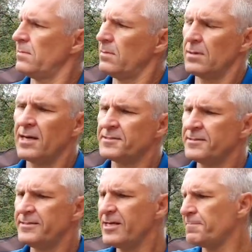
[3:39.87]
nice
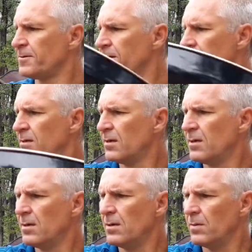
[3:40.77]
and deep.
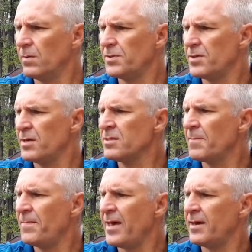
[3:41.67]
Within the
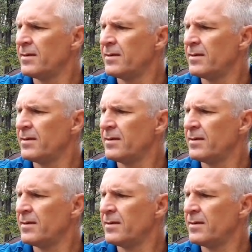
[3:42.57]
pan